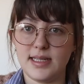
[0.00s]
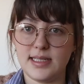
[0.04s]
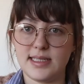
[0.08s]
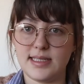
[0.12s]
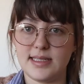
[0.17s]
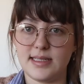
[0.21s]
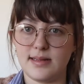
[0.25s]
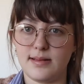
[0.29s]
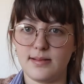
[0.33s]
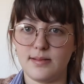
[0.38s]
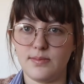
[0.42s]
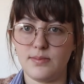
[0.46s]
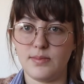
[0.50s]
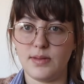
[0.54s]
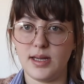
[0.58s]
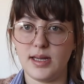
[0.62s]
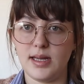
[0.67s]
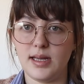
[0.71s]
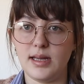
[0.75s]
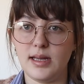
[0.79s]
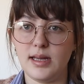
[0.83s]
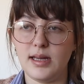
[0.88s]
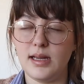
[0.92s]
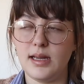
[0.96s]
some
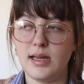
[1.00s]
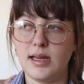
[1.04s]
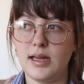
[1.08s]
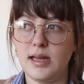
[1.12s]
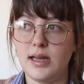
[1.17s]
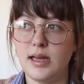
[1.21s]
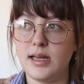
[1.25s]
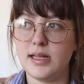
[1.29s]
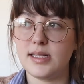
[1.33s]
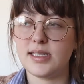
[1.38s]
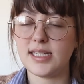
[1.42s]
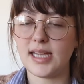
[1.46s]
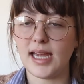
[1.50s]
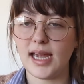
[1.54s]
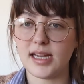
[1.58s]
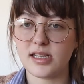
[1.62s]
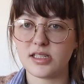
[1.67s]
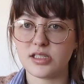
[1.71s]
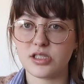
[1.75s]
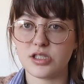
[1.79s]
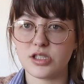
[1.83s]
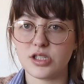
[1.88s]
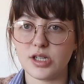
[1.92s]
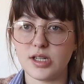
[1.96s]

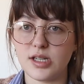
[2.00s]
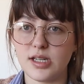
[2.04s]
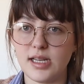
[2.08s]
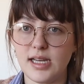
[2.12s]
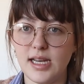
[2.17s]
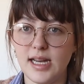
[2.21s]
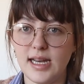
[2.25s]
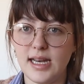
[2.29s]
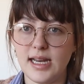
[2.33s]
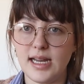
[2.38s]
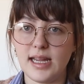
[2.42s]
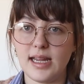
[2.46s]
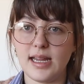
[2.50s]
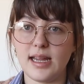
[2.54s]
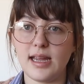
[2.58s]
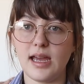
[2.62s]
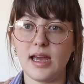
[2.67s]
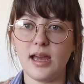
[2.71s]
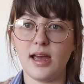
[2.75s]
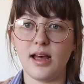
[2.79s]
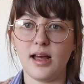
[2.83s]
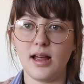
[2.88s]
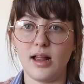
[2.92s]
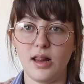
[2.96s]
textured knitting
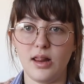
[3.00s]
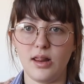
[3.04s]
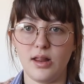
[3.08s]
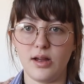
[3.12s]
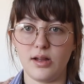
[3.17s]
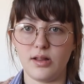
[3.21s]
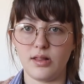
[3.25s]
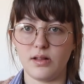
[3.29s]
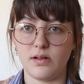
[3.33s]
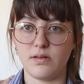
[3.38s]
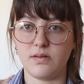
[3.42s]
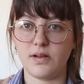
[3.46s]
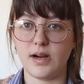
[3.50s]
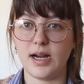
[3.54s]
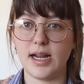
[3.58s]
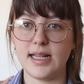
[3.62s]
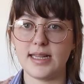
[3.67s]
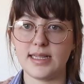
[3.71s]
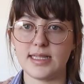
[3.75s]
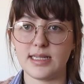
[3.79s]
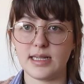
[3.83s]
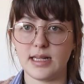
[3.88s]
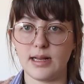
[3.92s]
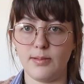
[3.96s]
along the front.
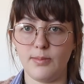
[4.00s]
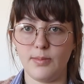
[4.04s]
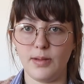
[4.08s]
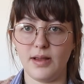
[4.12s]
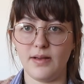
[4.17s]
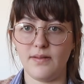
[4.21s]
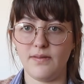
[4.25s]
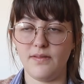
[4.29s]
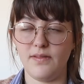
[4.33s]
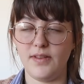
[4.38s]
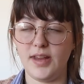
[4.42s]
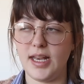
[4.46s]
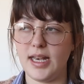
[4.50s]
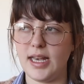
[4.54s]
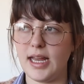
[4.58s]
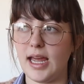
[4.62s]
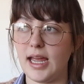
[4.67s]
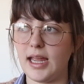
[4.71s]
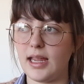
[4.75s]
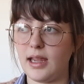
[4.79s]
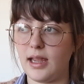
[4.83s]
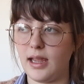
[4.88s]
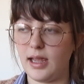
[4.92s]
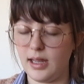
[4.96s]
It's going to be a
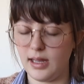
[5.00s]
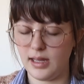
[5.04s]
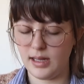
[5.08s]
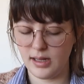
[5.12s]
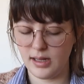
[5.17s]
V-neck